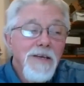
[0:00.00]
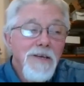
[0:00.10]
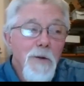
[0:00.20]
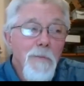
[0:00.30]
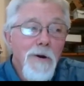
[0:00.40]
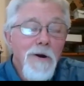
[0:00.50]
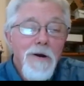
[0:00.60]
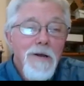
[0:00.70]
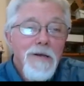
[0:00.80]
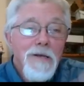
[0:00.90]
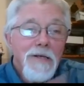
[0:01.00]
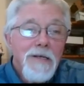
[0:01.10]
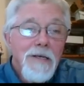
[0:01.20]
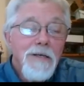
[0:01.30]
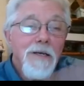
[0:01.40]
humor
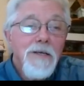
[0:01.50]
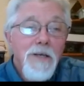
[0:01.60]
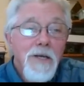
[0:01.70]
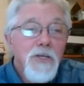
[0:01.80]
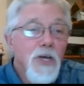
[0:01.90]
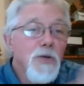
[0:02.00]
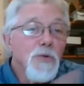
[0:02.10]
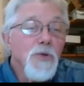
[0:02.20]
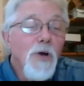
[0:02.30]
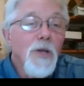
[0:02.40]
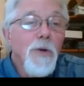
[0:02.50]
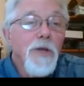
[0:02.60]
c- continues all the way